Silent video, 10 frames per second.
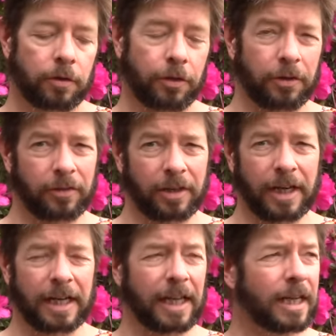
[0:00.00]
Thirteen
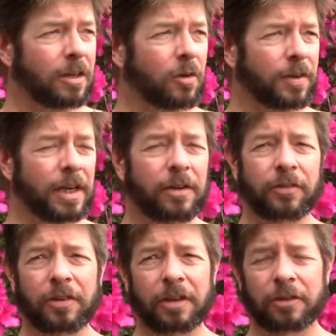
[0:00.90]
ninety-eight over here is
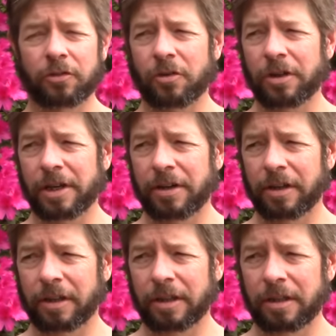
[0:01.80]
still
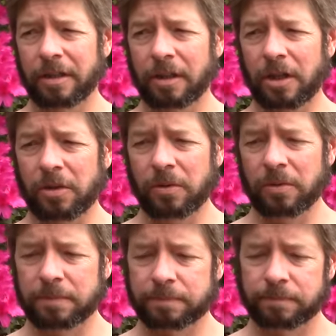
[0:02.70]
extraordinarily low.
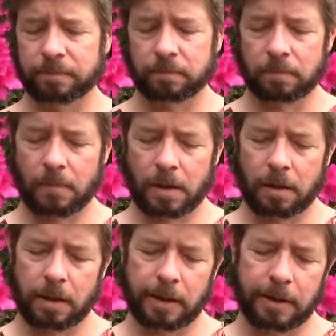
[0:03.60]

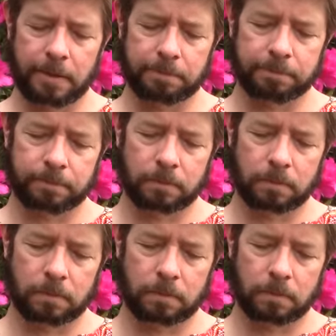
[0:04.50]
Um,
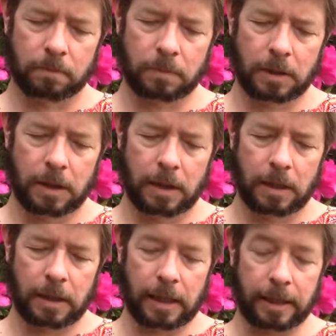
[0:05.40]

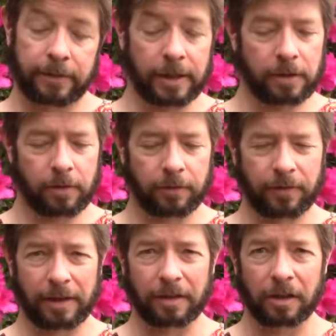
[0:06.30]
I did notice
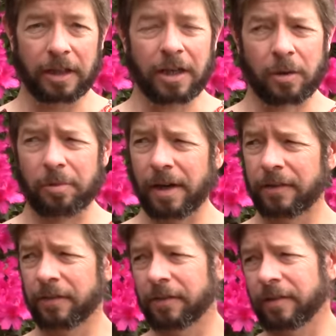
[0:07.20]
that the liquor
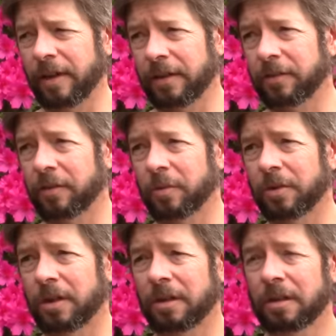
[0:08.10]
prices in Texas
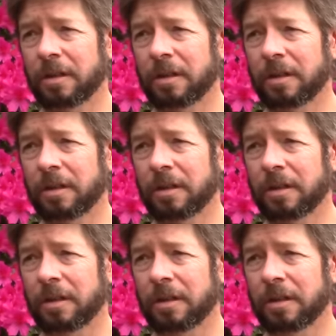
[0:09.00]
were